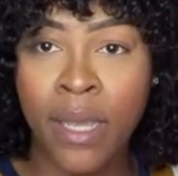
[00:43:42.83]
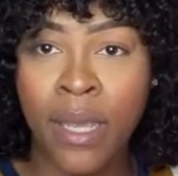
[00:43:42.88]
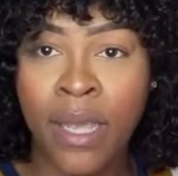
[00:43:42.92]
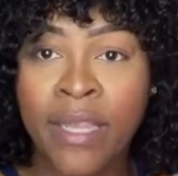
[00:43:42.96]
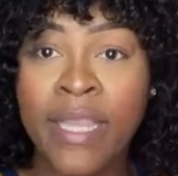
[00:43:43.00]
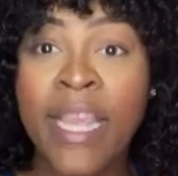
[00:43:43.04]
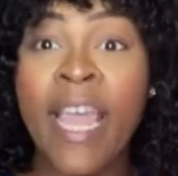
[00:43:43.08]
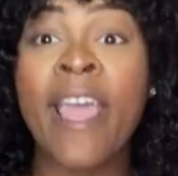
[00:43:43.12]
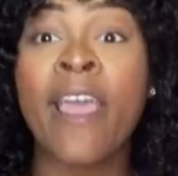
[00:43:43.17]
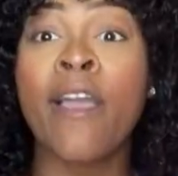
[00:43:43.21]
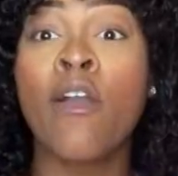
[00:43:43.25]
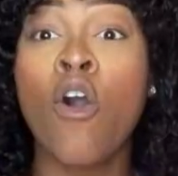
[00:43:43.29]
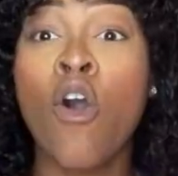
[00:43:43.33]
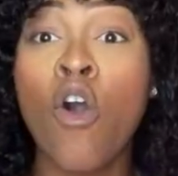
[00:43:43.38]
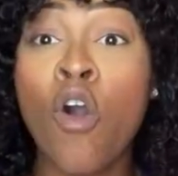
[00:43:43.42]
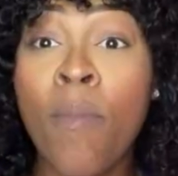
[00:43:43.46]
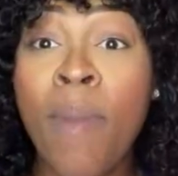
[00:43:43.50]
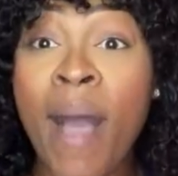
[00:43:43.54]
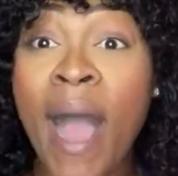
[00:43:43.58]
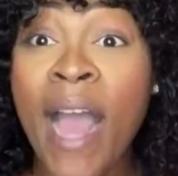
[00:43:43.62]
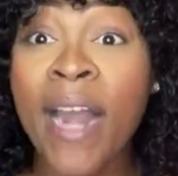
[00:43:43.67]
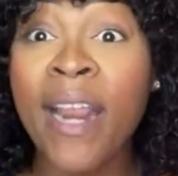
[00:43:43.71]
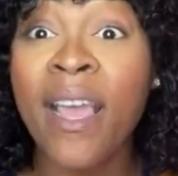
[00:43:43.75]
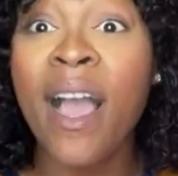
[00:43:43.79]
They go
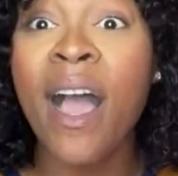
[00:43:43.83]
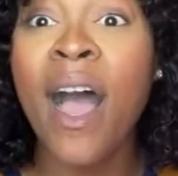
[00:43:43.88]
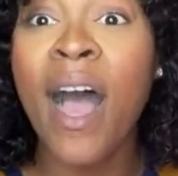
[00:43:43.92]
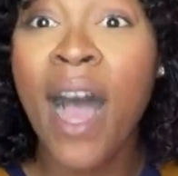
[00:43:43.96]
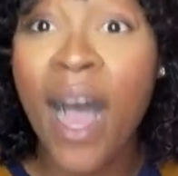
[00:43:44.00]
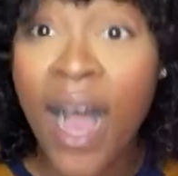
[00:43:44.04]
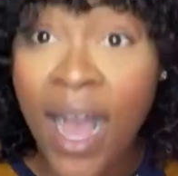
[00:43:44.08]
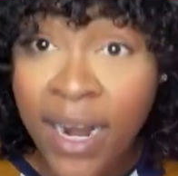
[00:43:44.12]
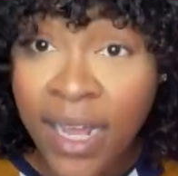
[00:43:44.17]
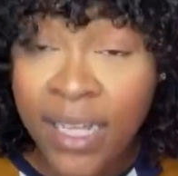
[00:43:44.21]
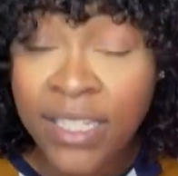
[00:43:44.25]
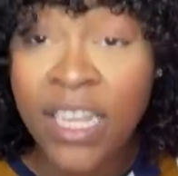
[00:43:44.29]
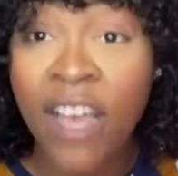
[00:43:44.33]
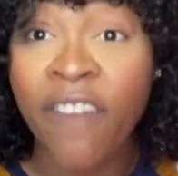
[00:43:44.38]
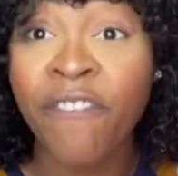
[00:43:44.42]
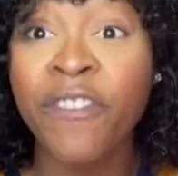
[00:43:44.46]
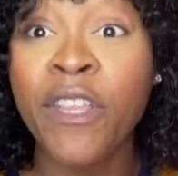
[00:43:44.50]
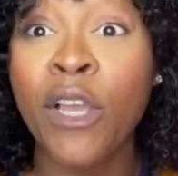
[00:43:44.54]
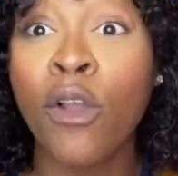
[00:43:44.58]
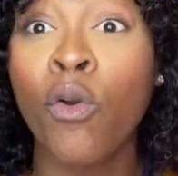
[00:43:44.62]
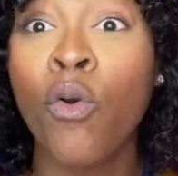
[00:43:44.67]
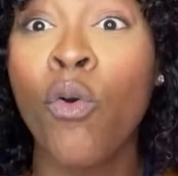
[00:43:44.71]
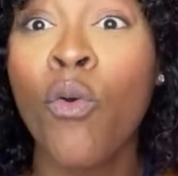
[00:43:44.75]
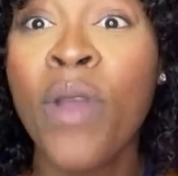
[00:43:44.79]
by the orders of
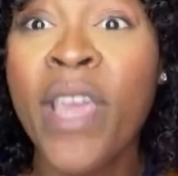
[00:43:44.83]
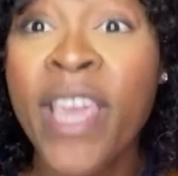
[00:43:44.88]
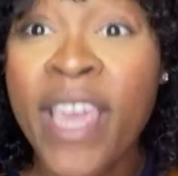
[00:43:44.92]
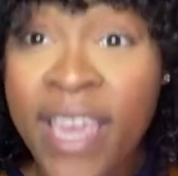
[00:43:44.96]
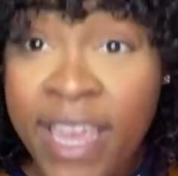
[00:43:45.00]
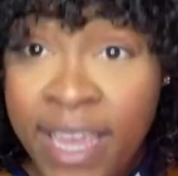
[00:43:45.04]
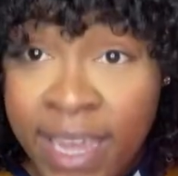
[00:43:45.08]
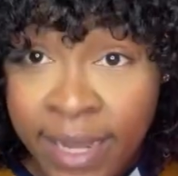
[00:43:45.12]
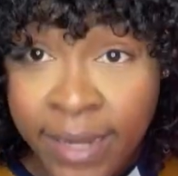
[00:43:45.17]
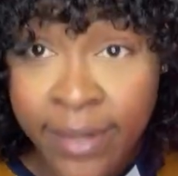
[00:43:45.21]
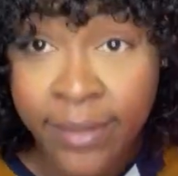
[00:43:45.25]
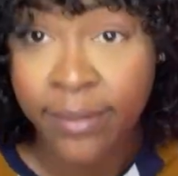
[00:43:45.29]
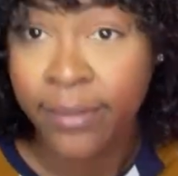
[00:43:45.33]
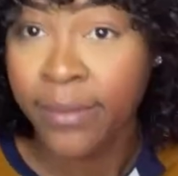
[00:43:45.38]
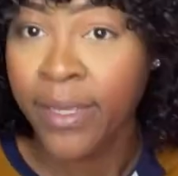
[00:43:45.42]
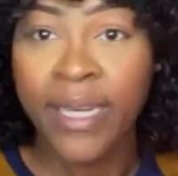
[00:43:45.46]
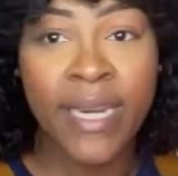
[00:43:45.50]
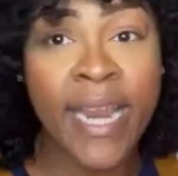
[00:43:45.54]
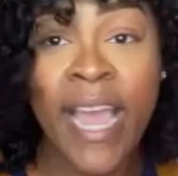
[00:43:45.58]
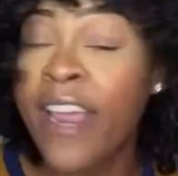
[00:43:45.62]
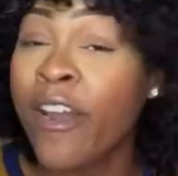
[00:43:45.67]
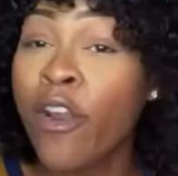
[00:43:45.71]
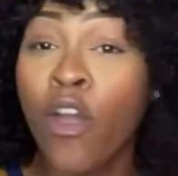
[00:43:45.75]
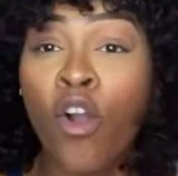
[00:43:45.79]
the Queen.
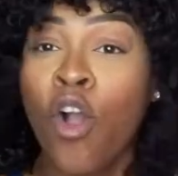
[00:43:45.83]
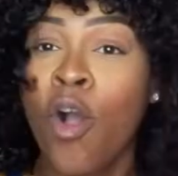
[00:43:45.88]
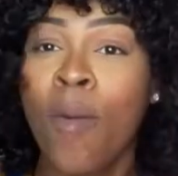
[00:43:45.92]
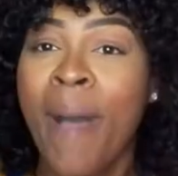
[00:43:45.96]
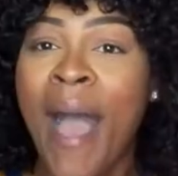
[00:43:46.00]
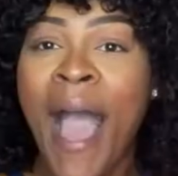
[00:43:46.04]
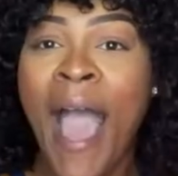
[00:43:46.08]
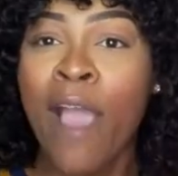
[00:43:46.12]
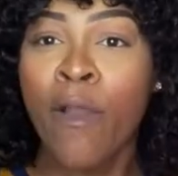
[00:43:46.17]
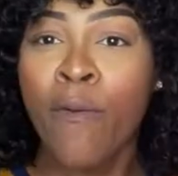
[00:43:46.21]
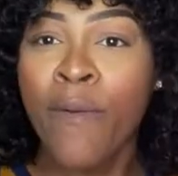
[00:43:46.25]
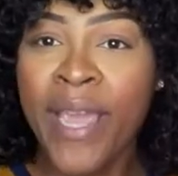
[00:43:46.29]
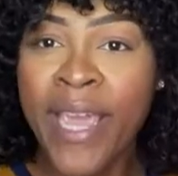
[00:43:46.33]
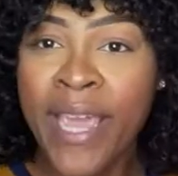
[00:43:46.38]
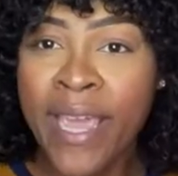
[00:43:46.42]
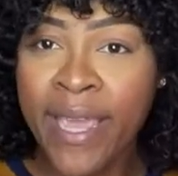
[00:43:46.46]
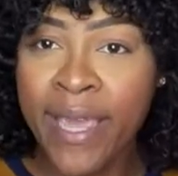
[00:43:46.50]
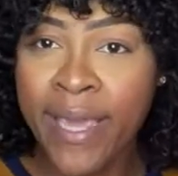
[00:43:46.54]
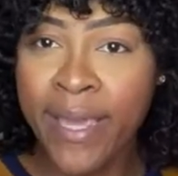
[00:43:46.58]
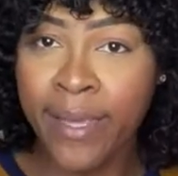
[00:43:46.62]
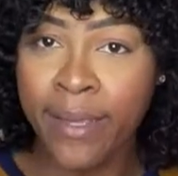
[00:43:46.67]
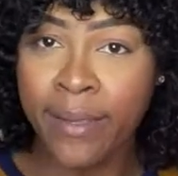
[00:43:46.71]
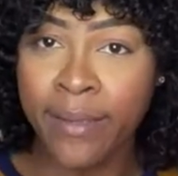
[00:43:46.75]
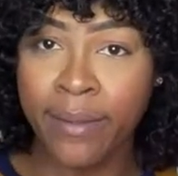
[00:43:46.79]
They don't go by
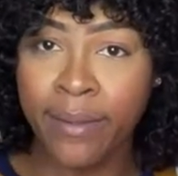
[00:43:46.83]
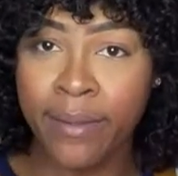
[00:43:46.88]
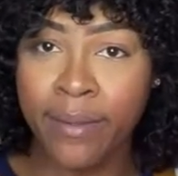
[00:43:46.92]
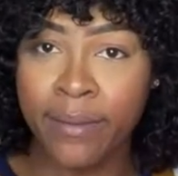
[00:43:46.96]
we.